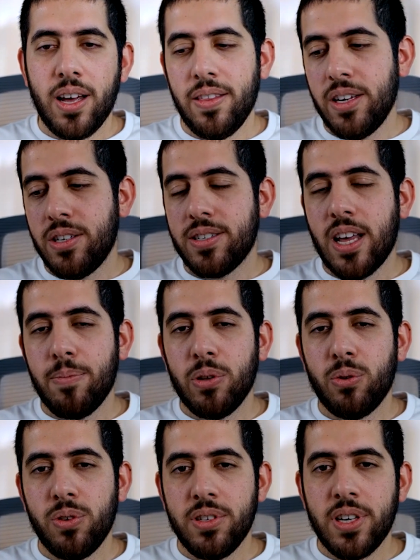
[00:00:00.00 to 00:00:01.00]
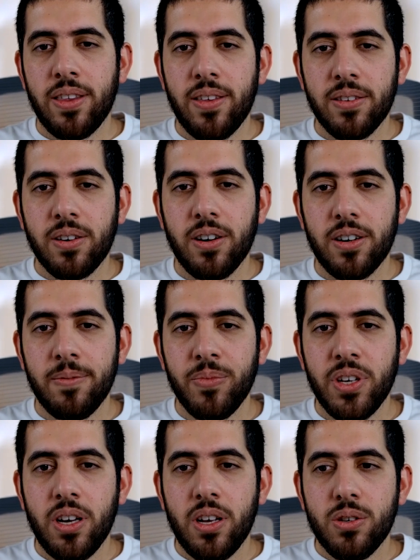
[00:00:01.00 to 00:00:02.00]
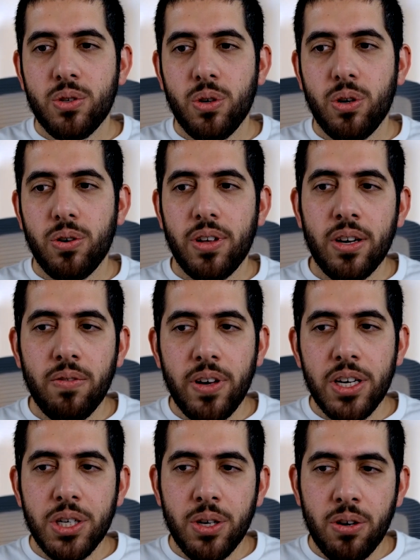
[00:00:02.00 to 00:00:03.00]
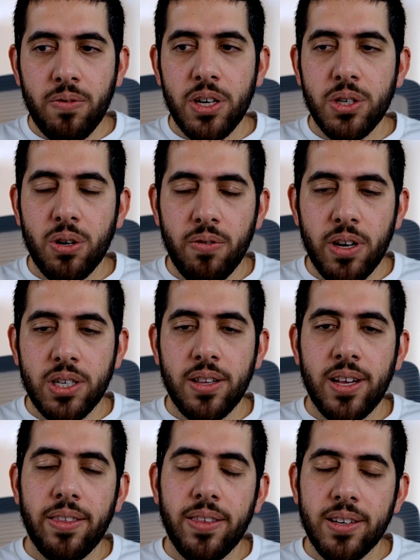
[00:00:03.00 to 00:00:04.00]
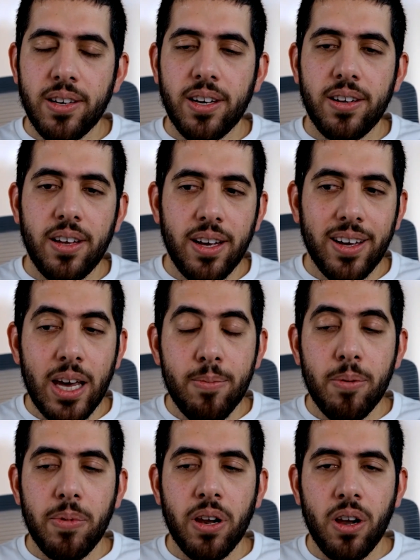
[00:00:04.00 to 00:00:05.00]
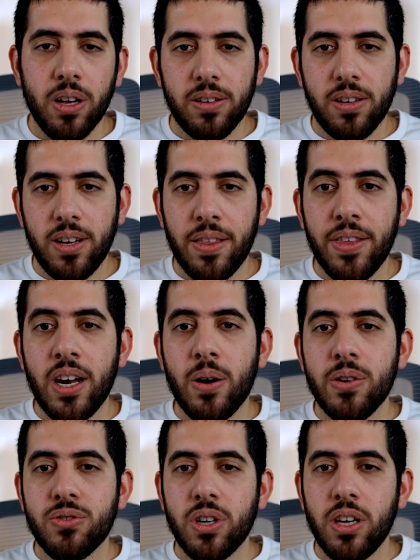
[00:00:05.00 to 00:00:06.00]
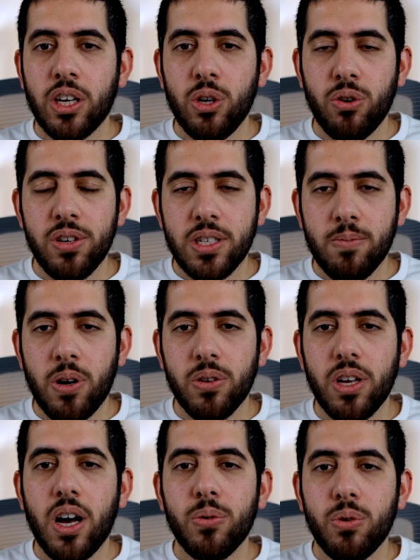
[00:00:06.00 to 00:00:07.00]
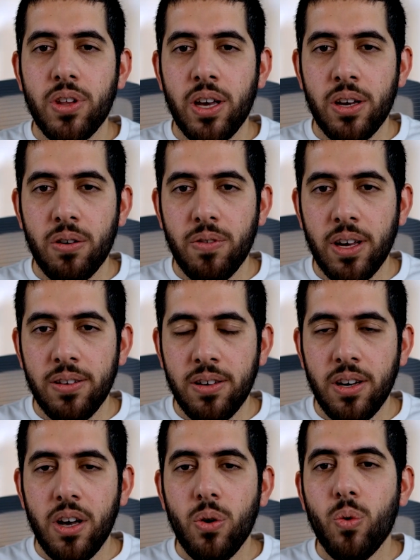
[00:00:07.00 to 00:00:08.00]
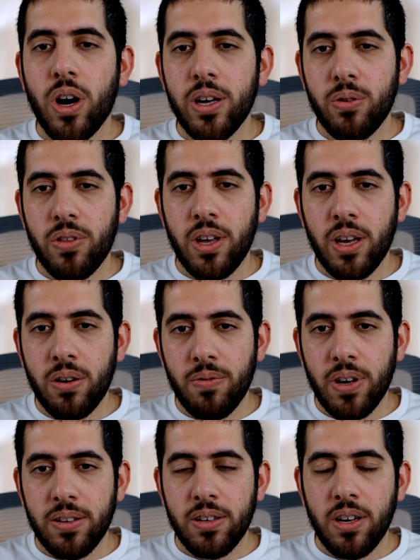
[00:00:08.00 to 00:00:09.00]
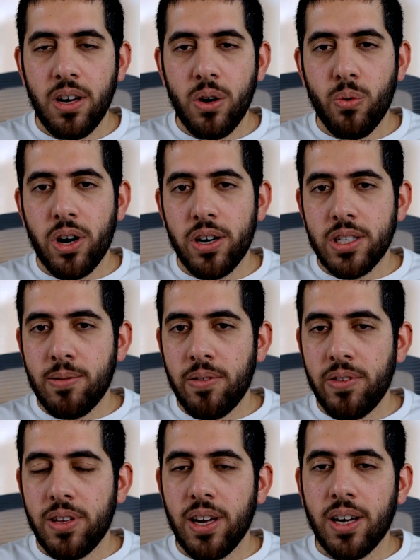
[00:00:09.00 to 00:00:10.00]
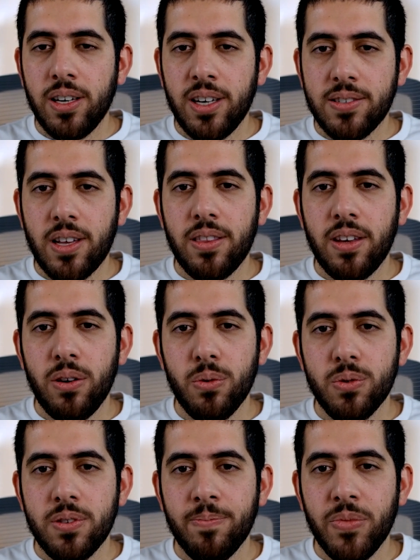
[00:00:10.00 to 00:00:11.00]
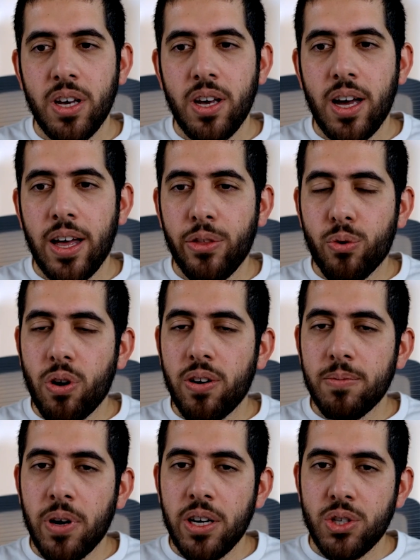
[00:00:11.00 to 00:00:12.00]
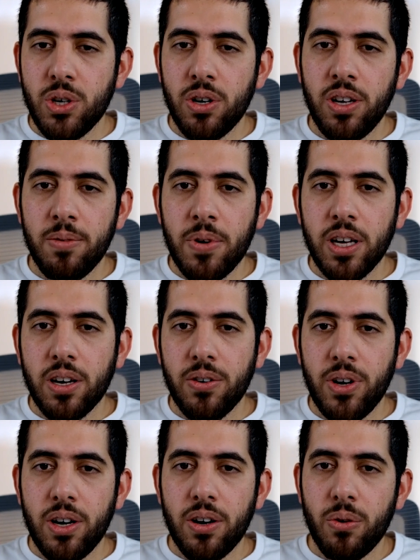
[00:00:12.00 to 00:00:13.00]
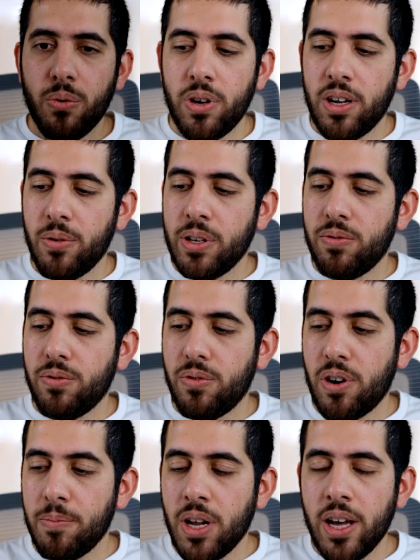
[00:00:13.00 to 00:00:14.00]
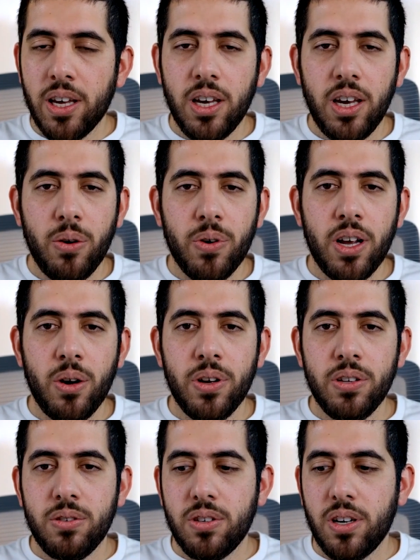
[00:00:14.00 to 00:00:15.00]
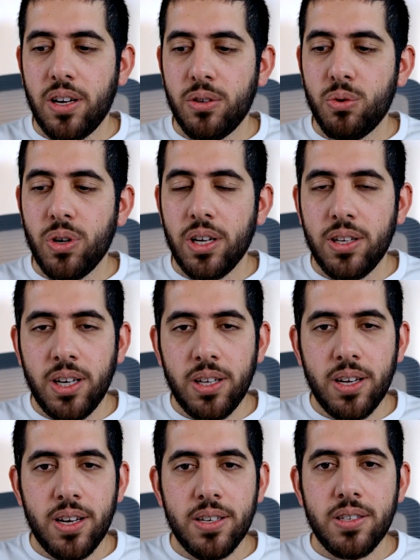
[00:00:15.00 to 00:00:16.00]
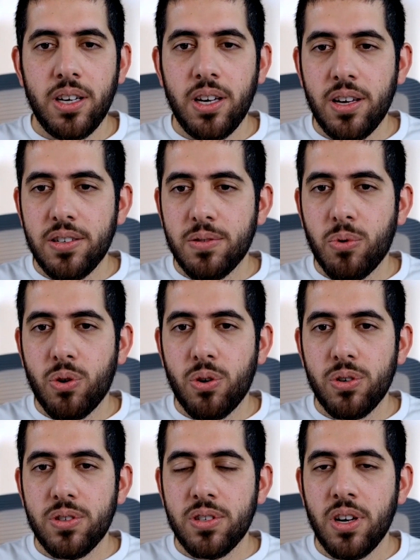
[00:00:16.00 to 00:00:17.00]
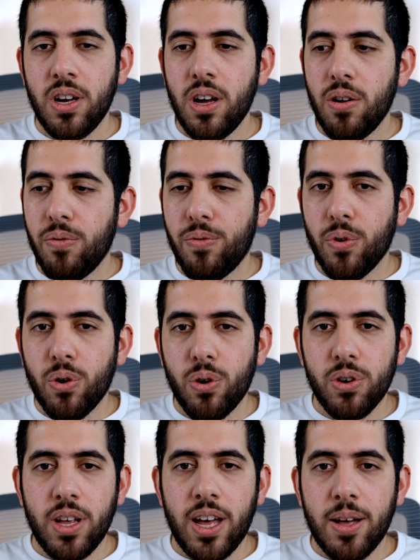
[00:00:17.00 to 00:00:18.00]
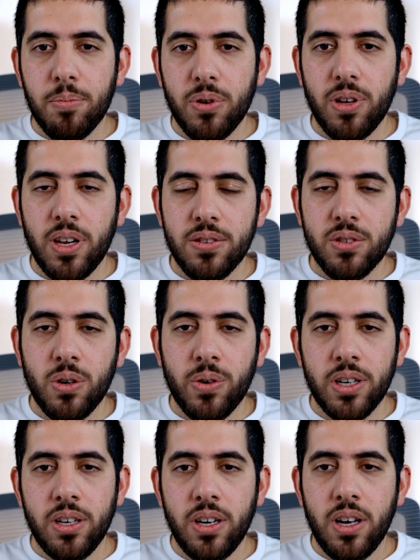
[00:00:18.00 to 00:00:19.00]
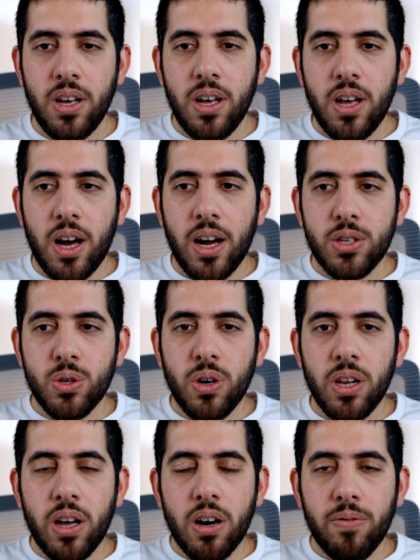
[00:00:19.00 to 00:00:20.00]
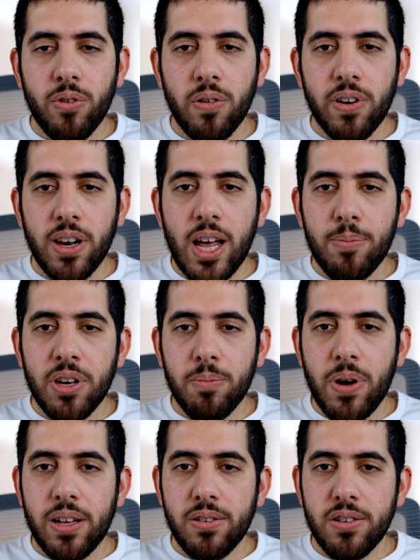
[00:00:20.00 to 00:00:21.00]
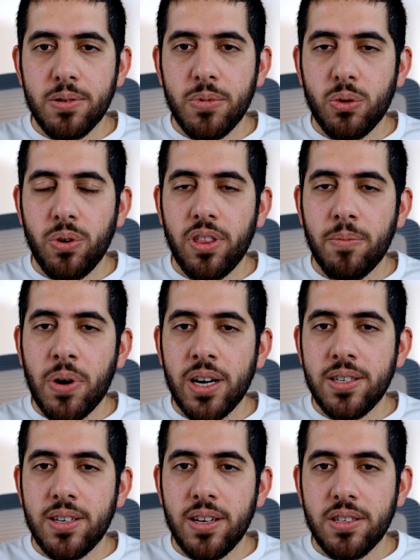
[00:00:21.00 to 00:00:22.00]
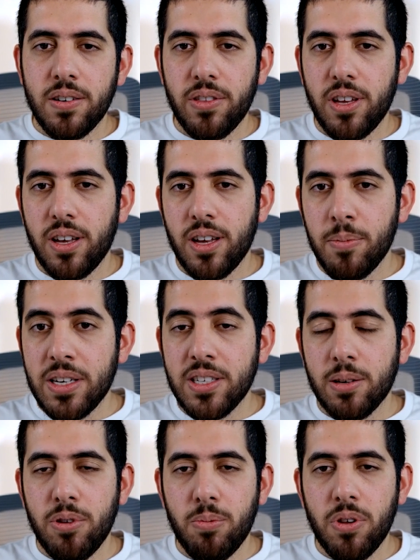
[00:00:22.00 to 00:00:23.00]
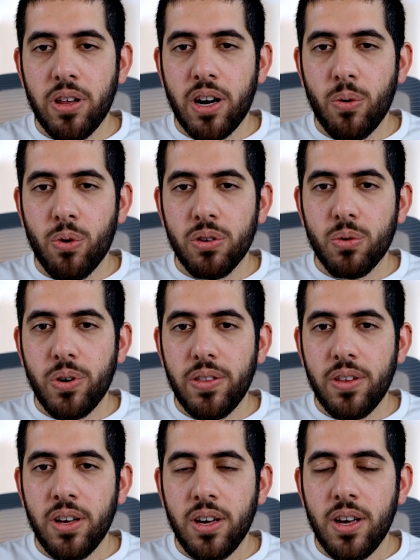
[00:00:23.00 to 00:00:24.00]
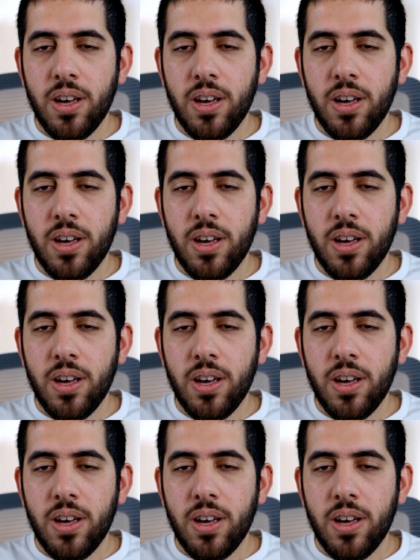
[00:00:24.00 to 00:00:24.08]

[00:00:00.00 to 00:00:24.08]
And they just happen to design that car. So innovation, innovation, innovation. That thing uh, came up a lot. And then I was really curious about how do they innovate? Why do they innovate? What are some of the techniques that they use? And throughout my journey in my career, when I went from Nike, when I went uh, to Adidas, EA Sports, Ford, Apple, and so on, I saw a lot of overlapping patterns between the mindsets of the amazing people that I worked with